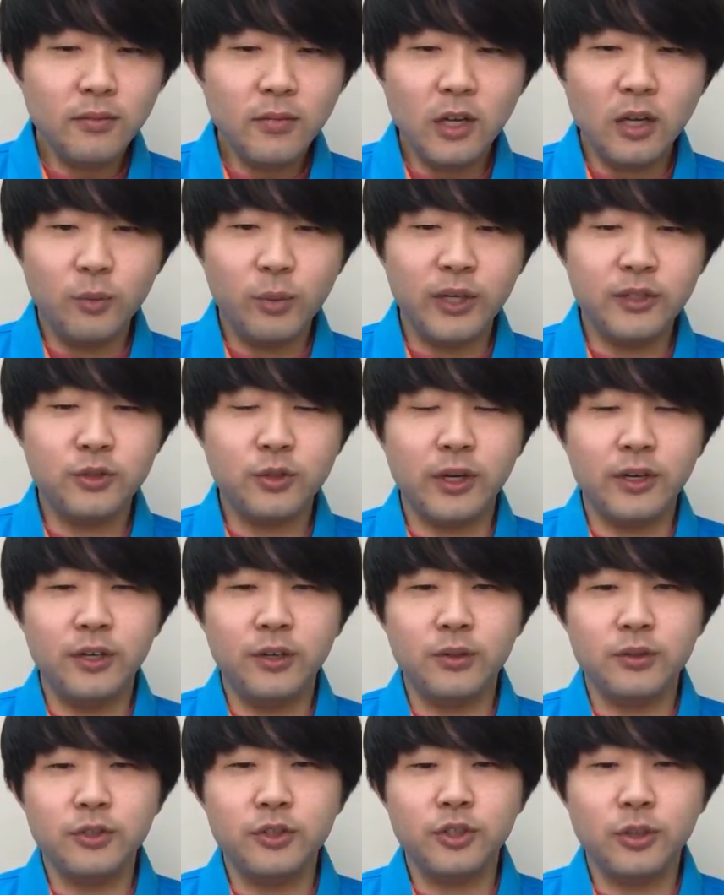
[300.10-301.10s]
based right here
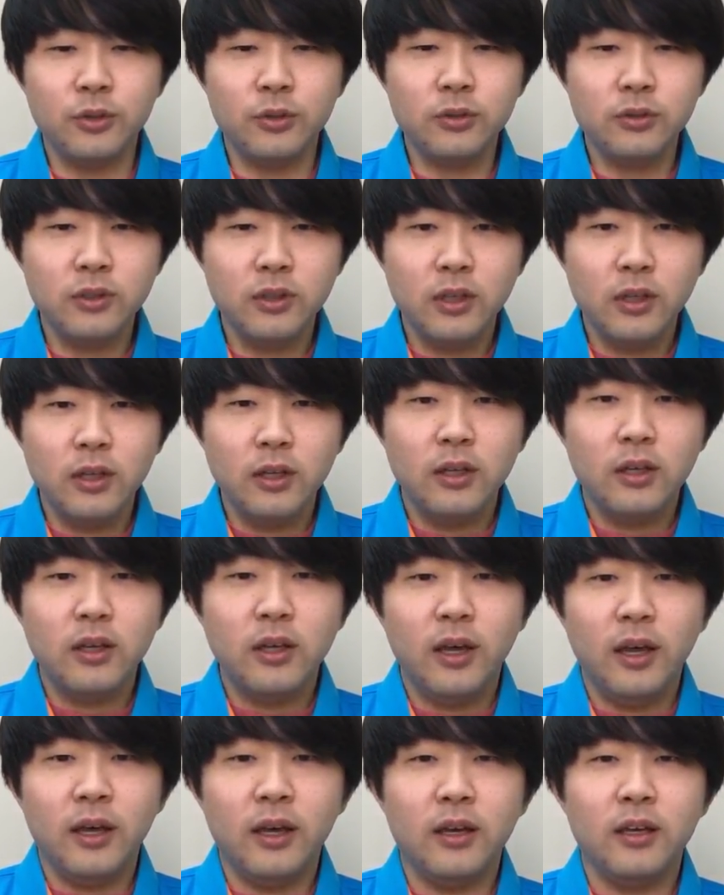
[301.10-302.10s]
in Seoul,
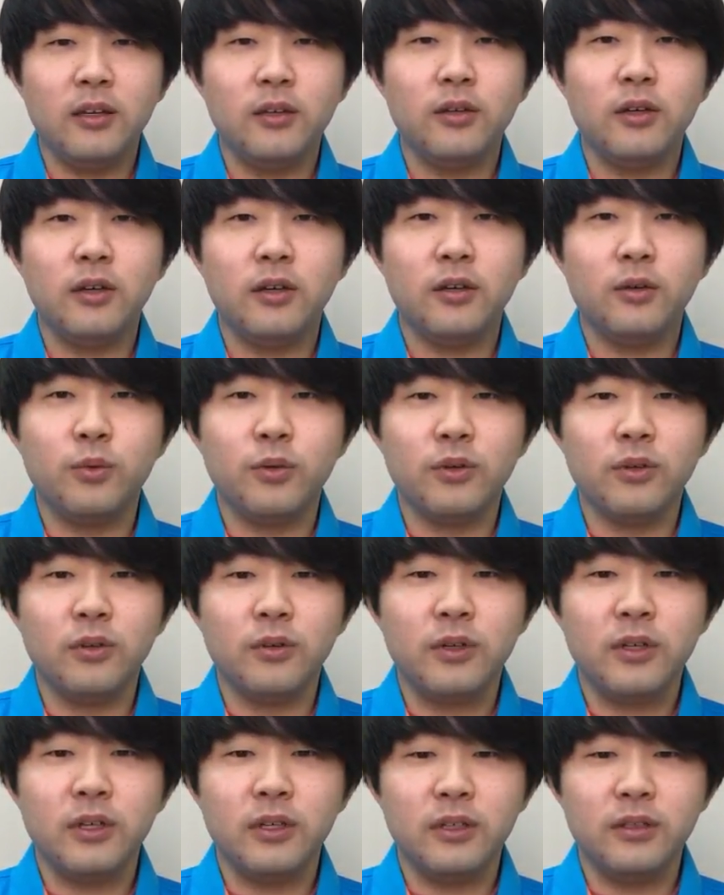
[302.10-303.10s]
and we're
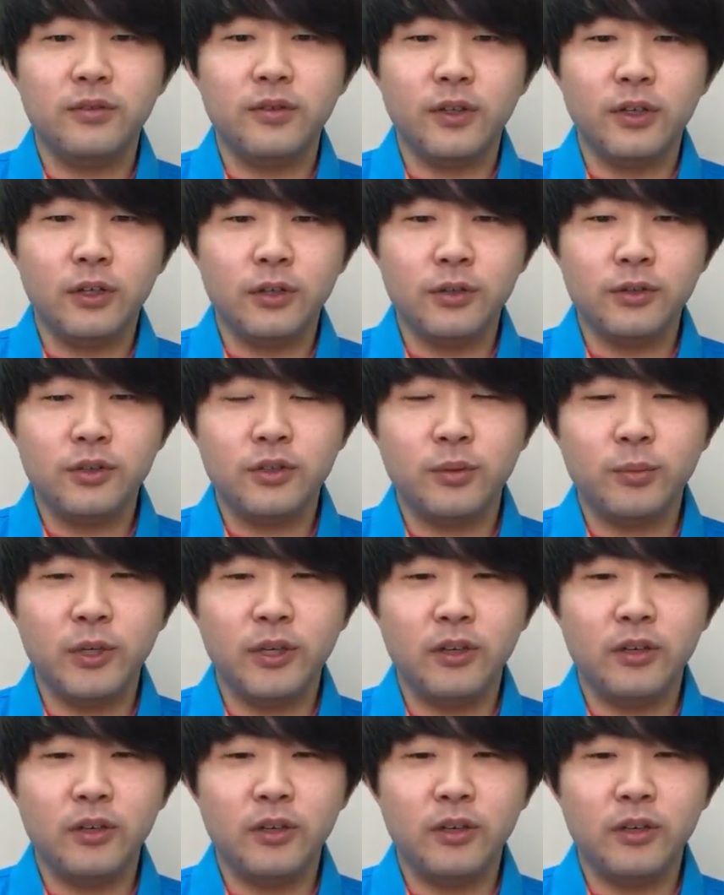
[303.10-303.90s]
located very close to many